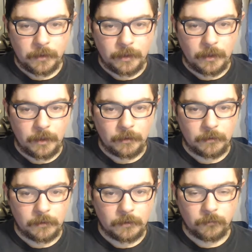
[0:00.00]

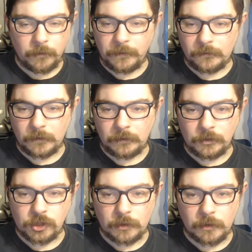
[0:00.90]
and with a
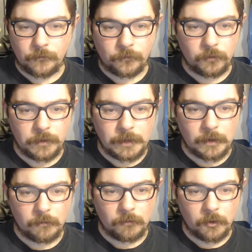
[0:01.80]
signature fruity
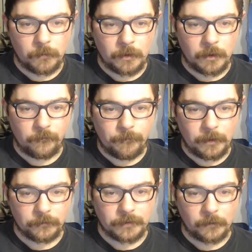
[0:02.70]
aroma of
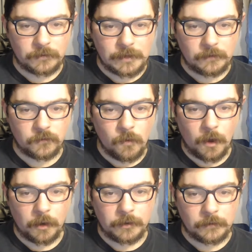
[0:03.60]
Bell's House yeast.
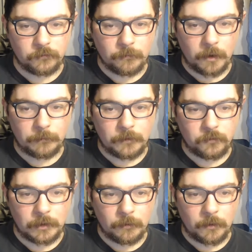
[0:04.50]
Two-Hearted is remarkably
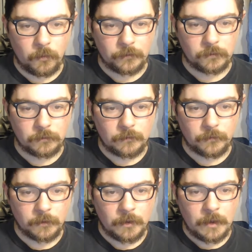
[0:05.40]
drinkable and well-suited
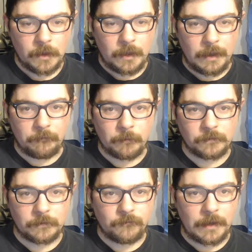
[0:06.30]
for
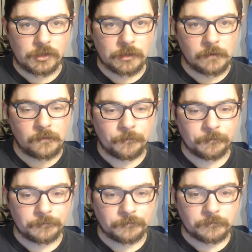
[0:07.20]
everyone's adventures.
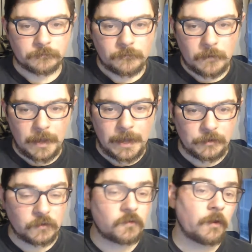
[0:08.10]

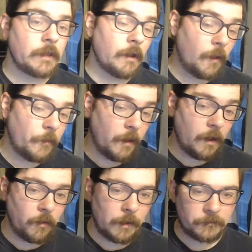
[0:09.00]
And just so you all
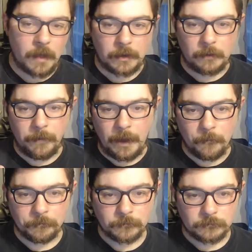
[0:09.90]
know what I'm talking about,